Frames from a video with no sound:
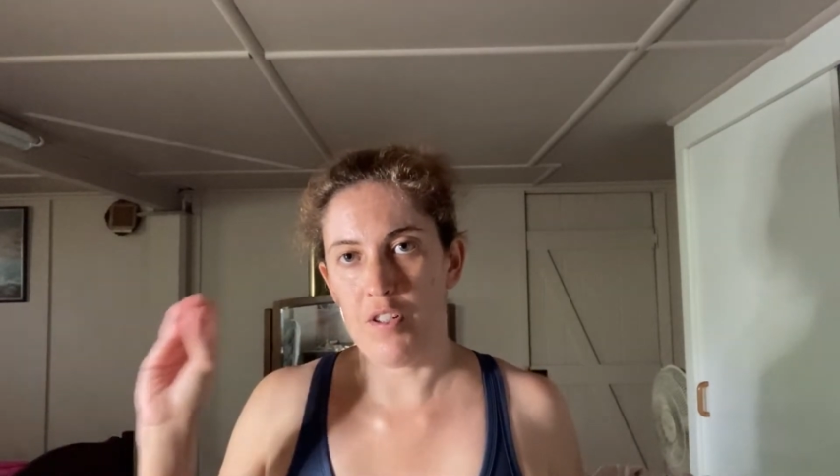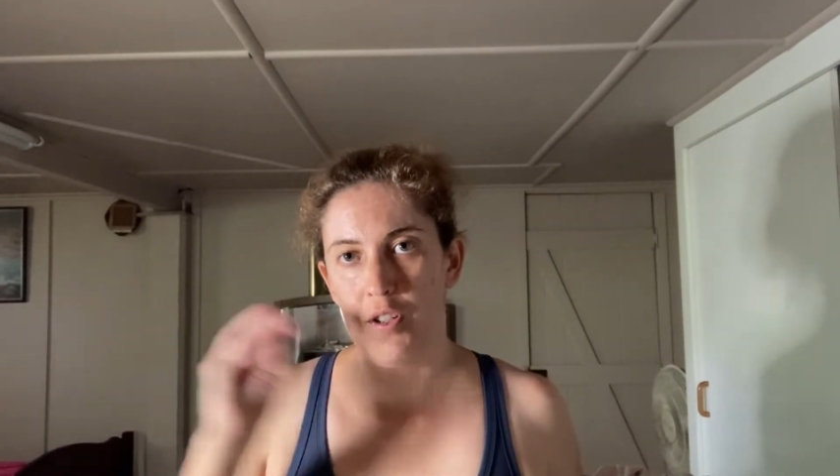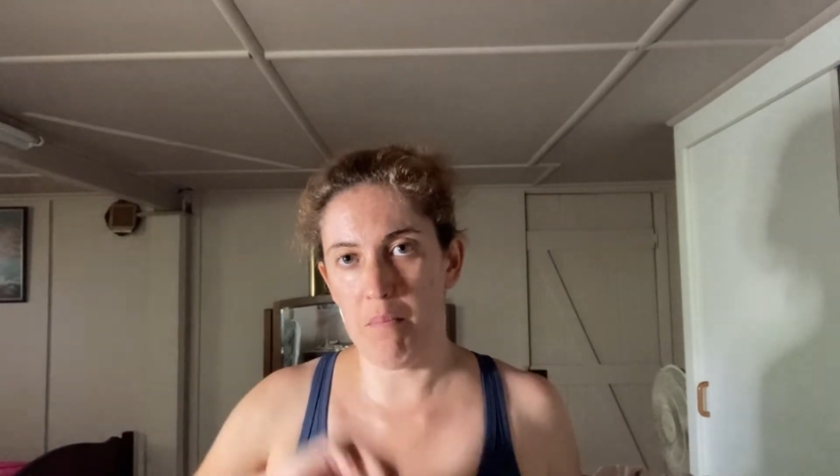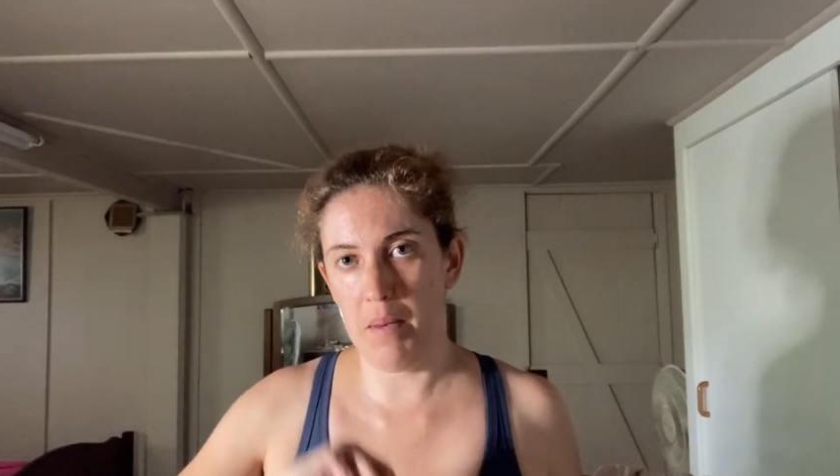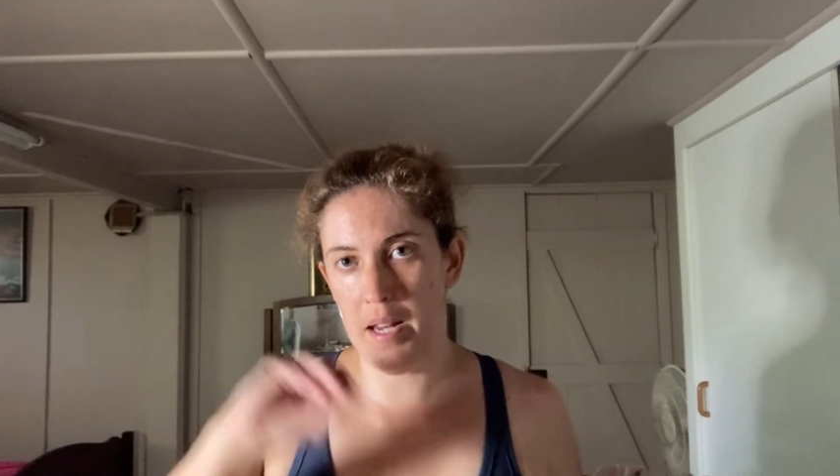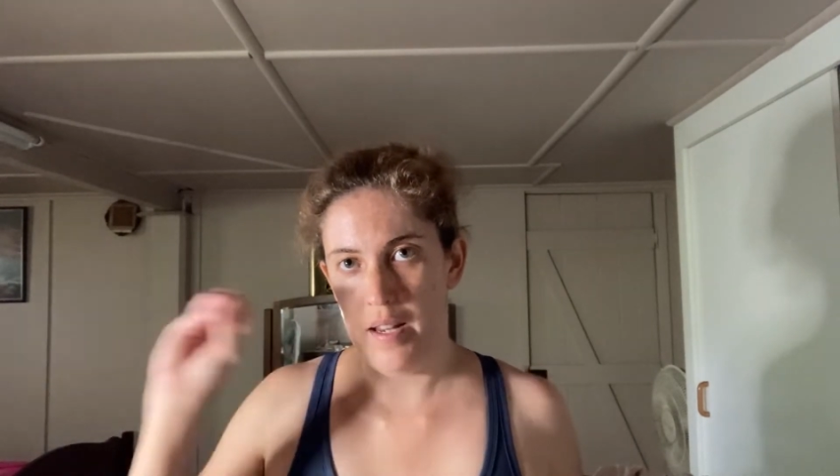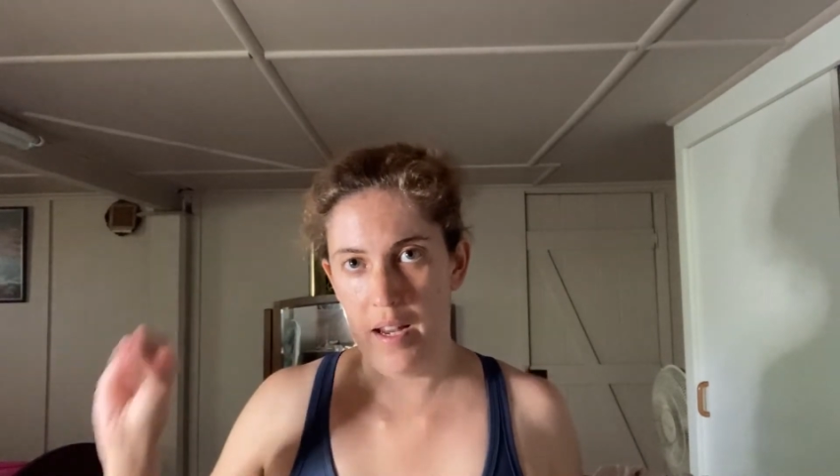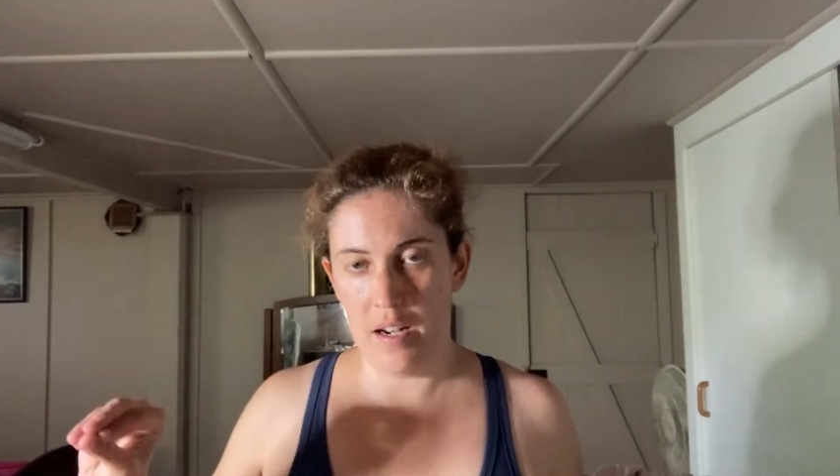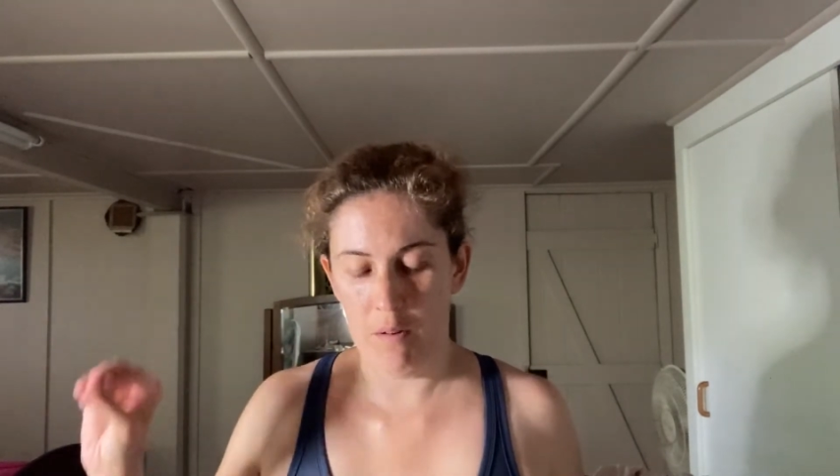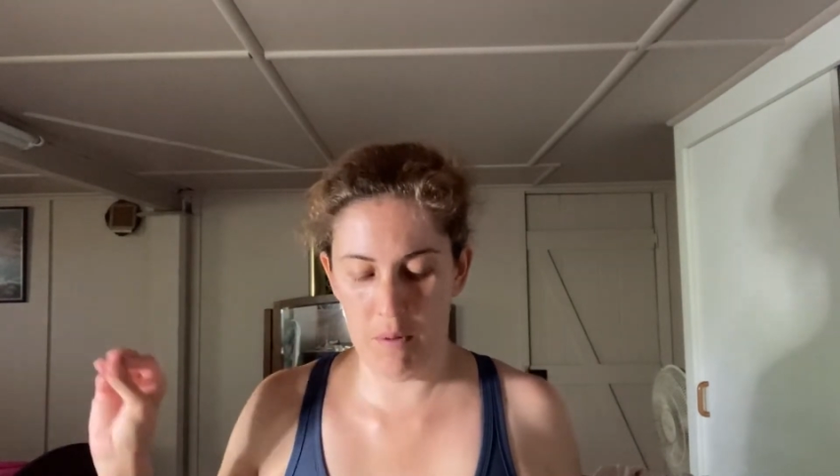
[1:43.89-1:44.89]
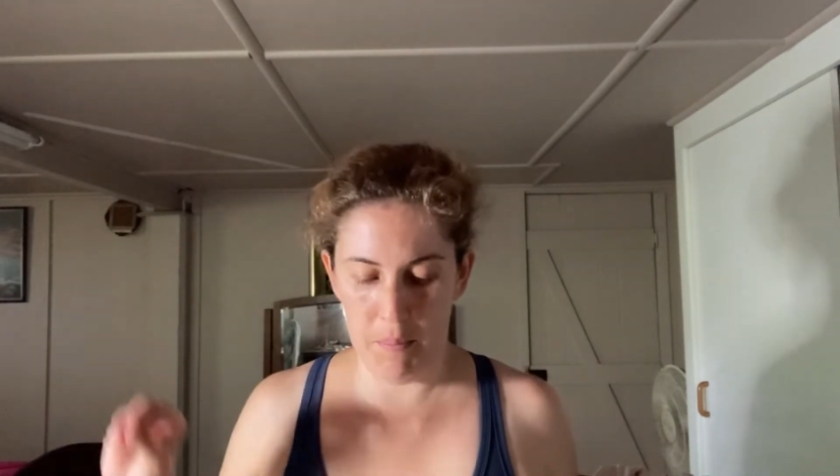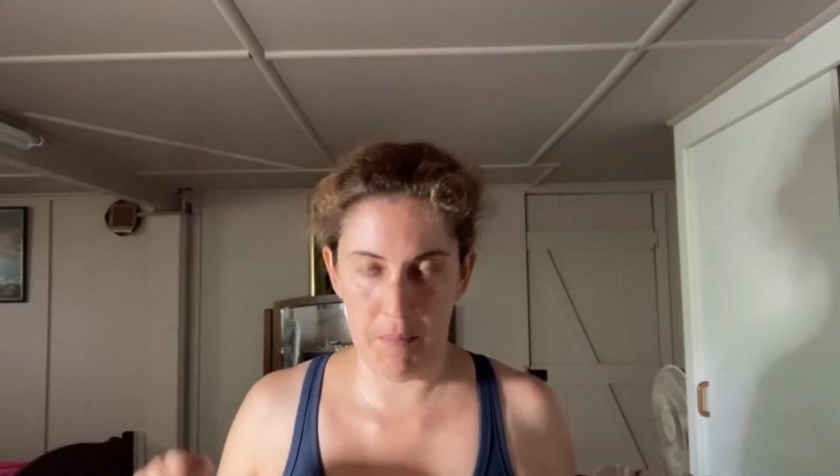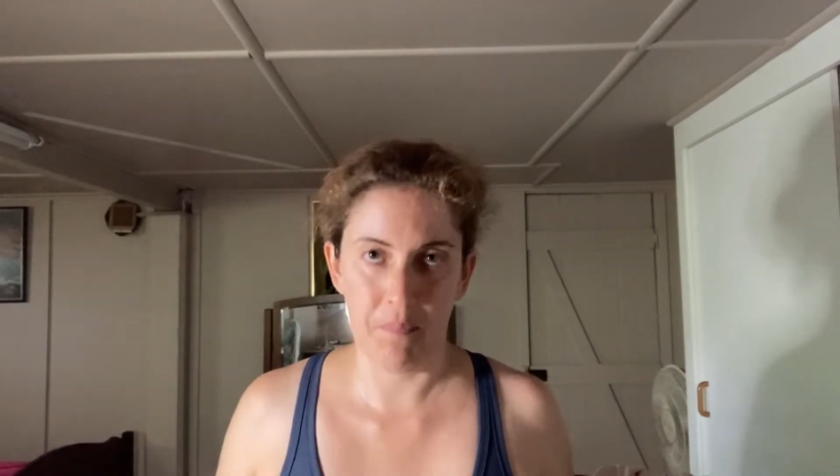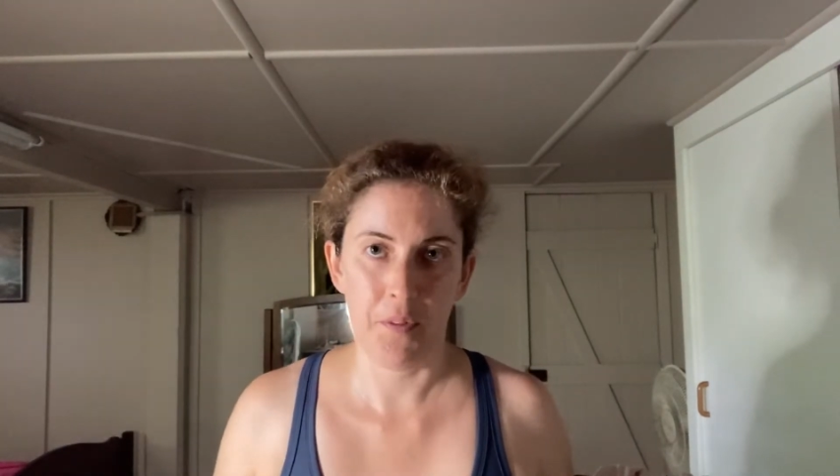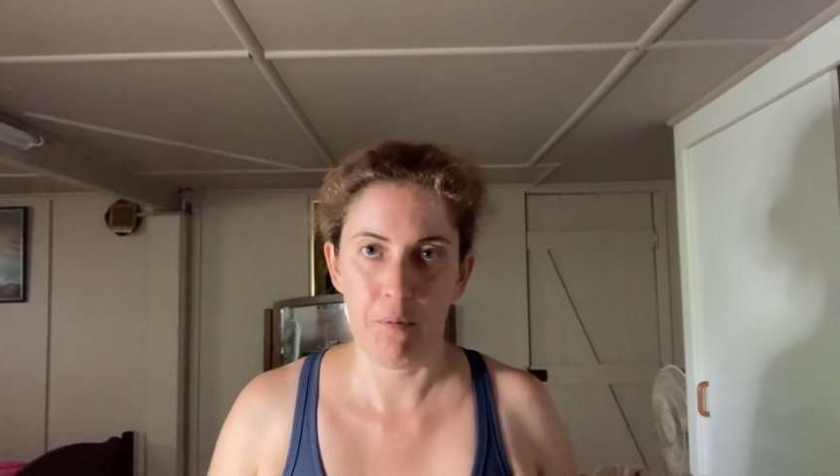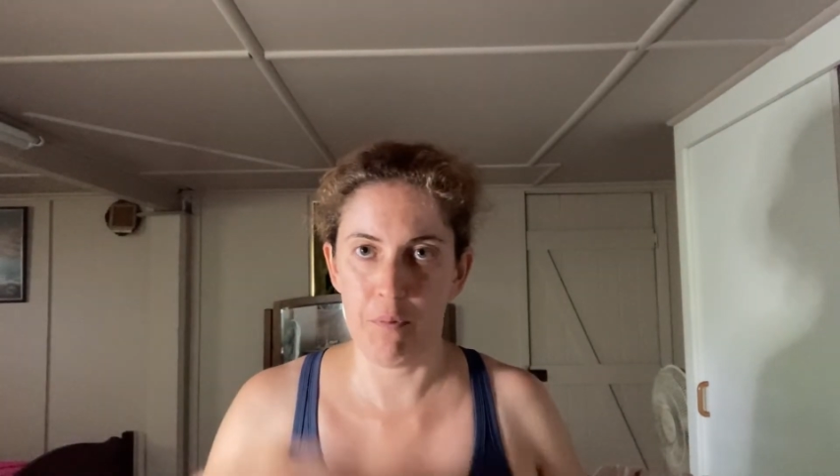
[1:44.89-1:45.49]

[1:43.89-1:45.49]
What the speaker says: so men and women.